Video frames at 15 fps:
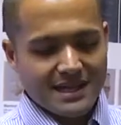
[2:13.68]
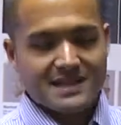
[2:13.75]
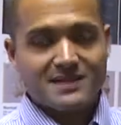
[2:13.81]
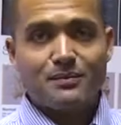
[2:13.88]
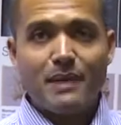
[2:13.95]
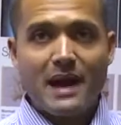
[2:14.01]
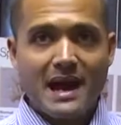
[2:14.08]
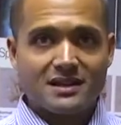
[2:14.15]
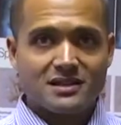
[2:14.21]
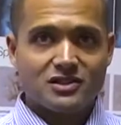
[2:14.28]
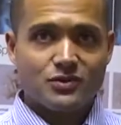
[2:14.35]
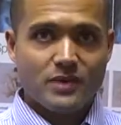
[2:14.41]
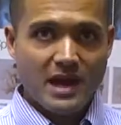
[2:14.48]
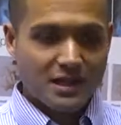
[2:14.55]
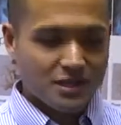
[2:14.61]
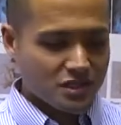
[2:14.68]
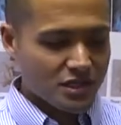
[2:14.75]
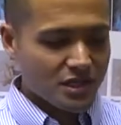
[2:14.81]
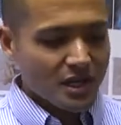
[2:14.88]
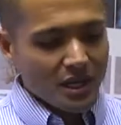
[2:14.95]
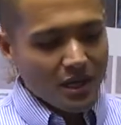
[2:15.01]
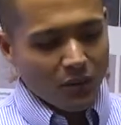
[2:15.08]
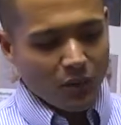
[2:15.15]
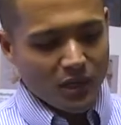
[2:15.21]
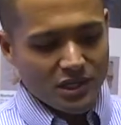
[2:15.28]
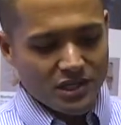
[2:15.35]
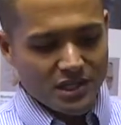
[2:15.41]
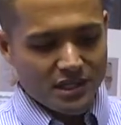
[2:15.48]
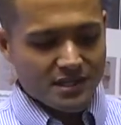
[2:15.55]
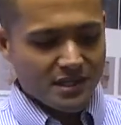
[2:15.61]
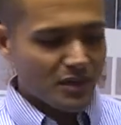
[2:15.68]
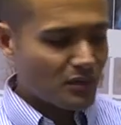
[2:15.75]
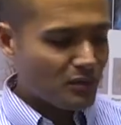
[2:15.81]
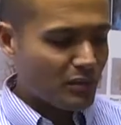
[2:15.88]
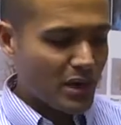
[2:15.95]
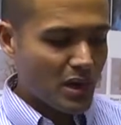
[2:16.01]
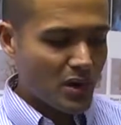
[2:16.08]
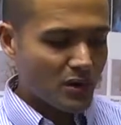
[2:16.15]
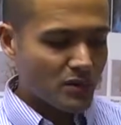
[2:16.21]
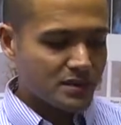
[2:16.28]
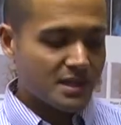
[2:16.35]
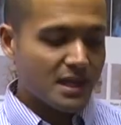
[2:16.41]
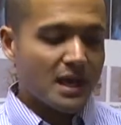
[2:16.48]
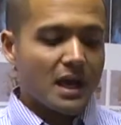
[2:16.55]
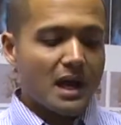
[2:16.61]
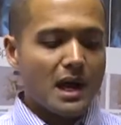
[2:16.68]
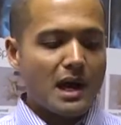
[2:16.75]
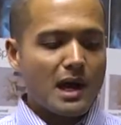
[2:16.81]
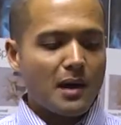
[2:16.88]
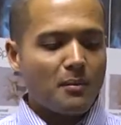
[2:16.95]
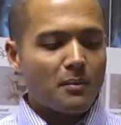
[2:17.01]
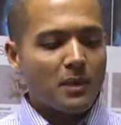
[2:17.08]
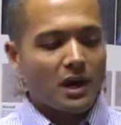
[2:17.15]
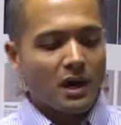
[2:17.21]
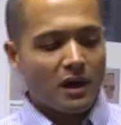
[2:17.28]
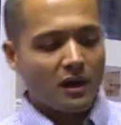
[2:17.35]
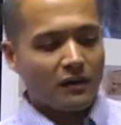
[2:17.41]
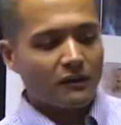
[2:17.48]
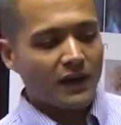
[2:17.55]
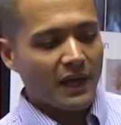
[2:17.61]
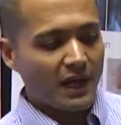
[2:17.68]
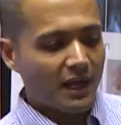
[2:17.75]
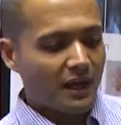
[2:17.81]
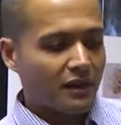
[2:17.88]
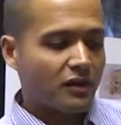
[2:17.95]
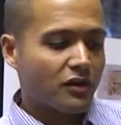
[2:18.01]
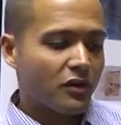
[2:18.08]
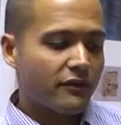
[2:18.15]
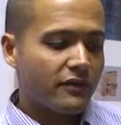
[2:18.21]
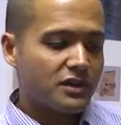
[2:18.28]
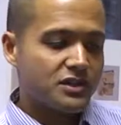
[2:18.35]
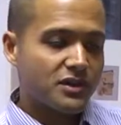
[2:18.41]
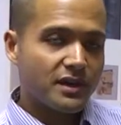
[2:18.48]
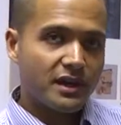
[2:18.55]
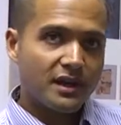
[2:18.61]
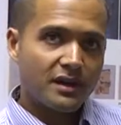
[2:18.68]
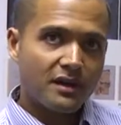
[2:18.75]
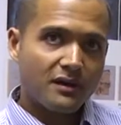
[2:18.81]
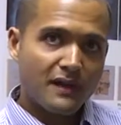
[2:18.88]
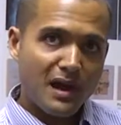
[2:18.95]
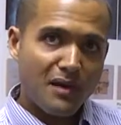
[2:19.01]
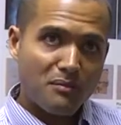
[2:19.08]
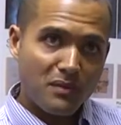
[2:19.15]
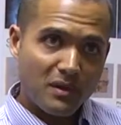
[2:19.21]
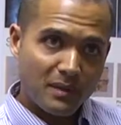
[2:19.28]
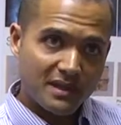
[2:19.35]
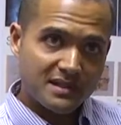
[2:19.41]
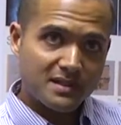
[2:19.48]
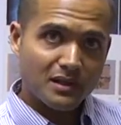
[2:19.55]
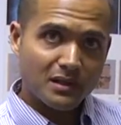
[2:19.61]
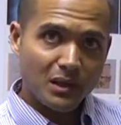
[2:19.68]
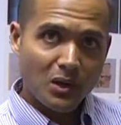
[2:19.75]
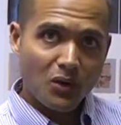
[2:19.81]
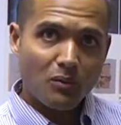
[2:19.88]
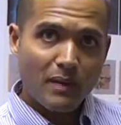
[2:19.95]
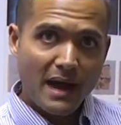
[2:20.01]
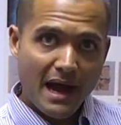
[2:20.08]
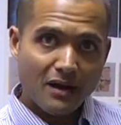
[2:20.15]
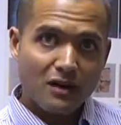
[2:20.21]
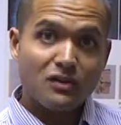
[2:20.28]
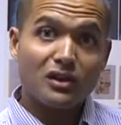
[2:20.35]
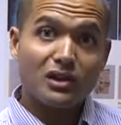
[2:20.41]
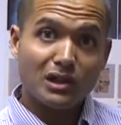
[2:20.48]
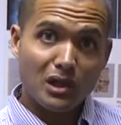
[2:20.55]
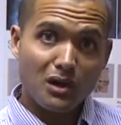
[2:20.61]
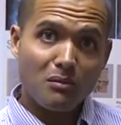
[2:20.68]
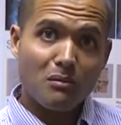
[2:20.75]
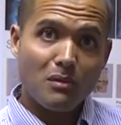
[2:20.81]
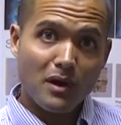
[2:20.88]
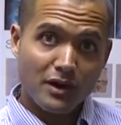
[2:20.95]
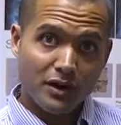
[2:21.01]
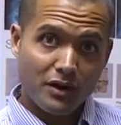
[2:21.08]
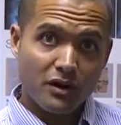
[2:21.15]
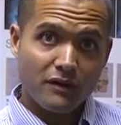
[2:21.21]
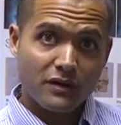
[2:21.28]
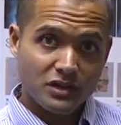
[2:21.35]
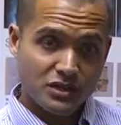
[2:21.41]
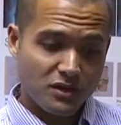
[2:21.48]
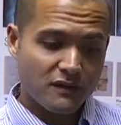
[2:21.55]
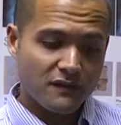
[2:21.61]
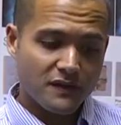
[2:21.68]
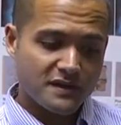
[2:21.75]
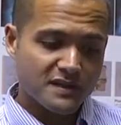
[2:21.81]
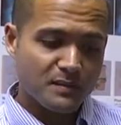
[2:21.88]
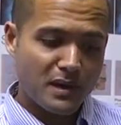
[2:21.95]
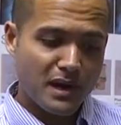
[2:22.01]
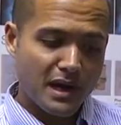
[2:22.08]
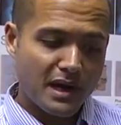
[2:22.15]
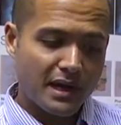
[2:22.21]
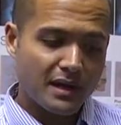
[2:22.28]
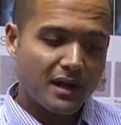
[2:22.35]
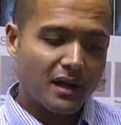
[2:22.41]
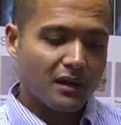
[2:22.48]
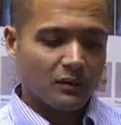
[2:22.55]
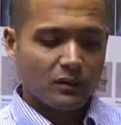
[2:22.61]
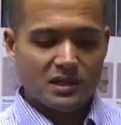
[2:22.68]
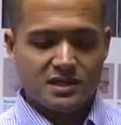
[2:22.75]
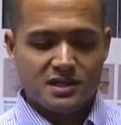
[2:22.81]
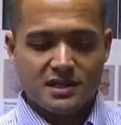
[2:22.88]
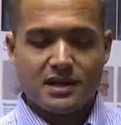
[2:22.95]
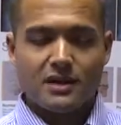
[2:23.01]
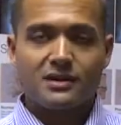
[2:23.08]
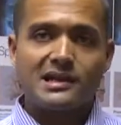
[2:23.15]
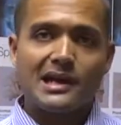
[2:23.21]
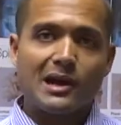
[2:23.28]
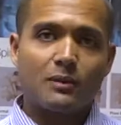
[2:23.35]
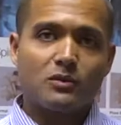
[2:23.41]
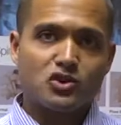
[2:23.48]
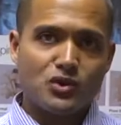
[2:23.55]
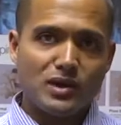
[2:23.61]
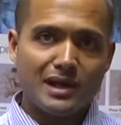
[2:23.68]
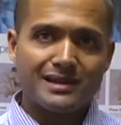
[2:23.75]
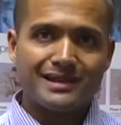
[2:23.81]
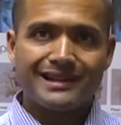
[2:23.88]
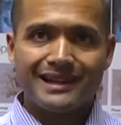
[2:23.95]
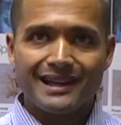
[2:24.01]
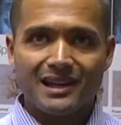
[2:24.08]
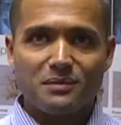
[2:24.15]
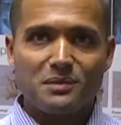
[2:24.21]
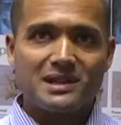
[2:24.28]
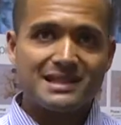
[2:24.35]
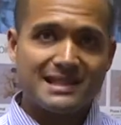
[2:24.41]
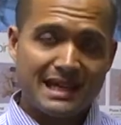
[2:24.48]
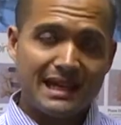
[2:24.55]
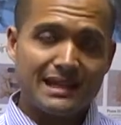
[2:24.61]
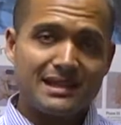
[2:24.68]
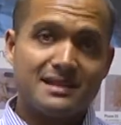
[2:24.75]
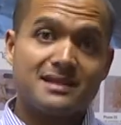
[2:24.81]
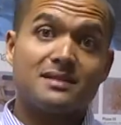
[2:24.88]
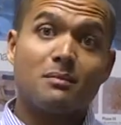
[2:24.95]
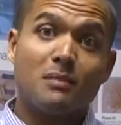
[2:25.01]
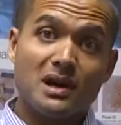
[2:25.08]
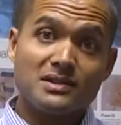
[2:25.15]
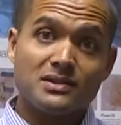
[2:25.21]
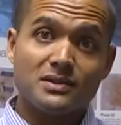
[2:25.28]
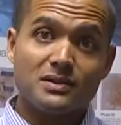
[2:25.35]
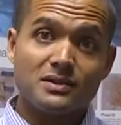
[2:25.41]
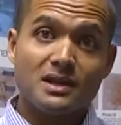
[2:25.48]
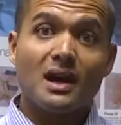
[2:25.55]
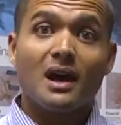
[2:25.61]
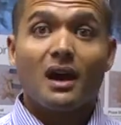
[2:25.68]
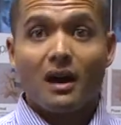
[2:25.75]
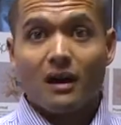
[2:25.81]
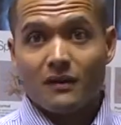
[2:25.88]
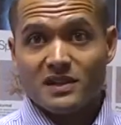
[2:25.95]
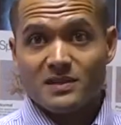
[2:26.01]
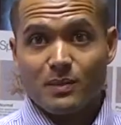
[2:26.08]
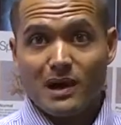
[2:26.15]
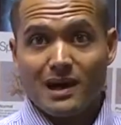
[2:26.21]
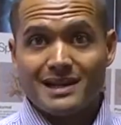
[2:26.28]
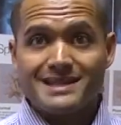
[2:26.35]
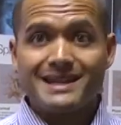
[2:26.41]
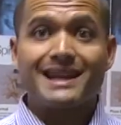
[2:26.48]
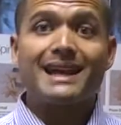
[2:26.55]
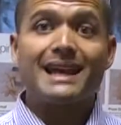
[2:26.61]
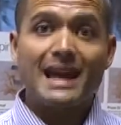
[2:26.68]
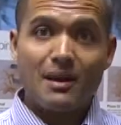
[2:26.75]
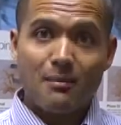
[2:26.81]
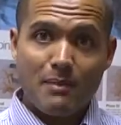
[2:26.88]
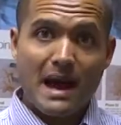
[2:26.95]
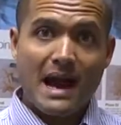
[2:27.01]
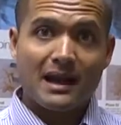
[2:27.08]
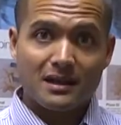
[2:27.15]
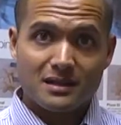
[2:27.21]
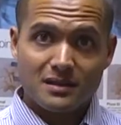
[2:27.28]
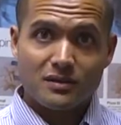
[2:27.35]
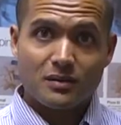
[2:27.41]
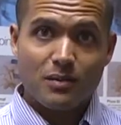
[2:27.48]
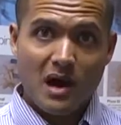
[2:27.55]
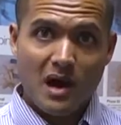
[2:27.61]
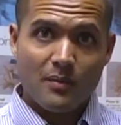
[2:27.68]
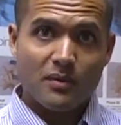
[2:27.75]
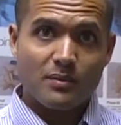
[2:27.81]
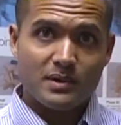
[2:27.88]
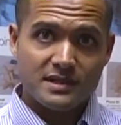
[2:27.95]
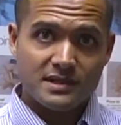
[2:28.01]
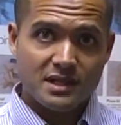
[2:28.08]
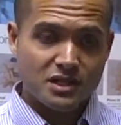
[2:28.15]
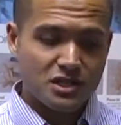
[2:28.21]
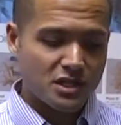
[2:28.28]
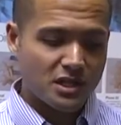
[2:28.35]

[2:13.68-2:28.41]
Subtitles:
back stretch, which is composed of a curvature here that mimics the low back or the lumbar curvature of the spine, which is here to help train the ligaments, tendons, and muscles of the spine to get back into the proper position.